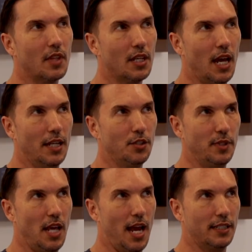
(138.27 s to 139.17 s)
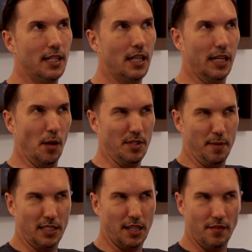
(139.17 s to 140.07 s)
doing acting, like I was
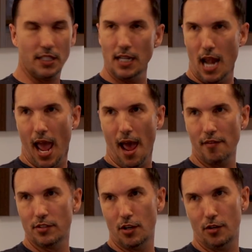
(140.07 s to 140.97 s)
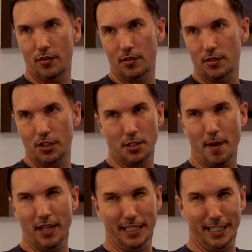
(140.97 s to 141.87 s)
about 17 and a half, so just
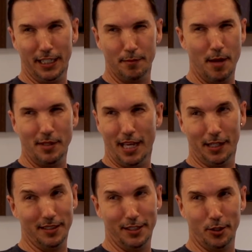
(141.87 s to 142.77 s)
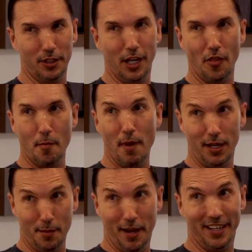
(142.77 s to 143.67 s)
about a year, maybe like literally on the
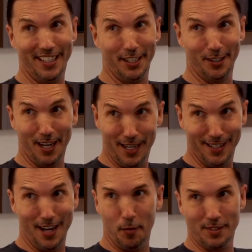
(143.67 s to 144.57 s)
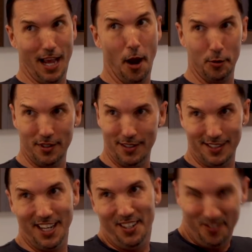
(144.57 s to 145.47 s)
money, about a year, and I was out. I
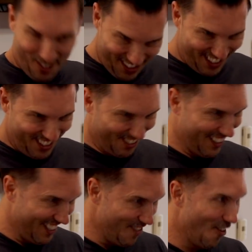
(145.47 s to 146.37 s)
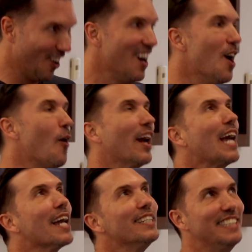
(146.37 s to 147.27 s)
didn't want to do it anymore. Well, I
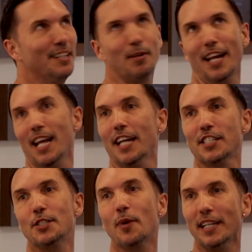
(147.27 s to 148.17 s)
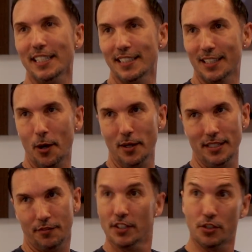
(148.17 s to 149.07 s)
kind of did, but I just knew I needed to go in
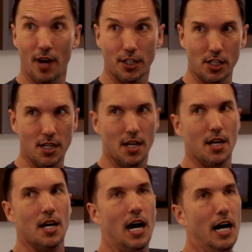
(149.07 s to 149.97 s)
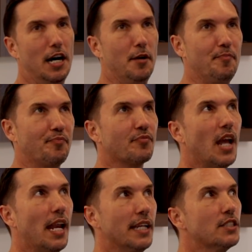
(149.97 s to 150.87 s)
a different direction.
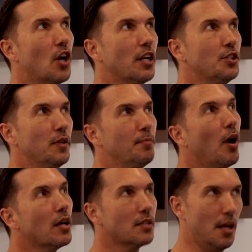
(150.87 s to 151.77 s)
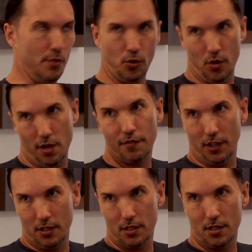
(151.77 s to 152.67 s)
And I started doing part-time school at
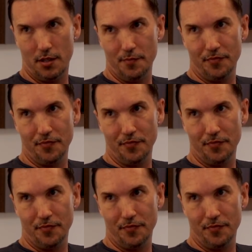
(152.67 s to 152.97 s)
first.